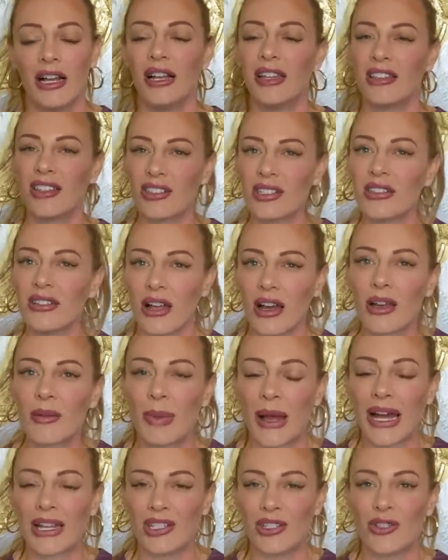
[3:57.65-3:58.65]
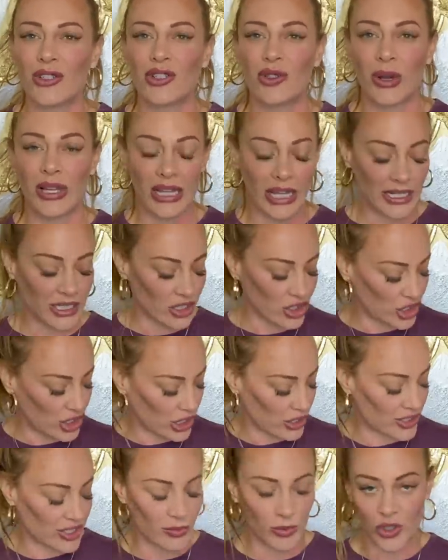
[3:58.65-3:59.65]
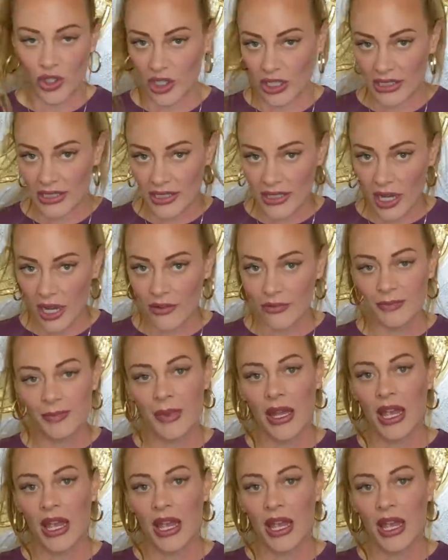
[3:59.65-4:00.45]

There's a lot of bad news, so I like to share some good stuff.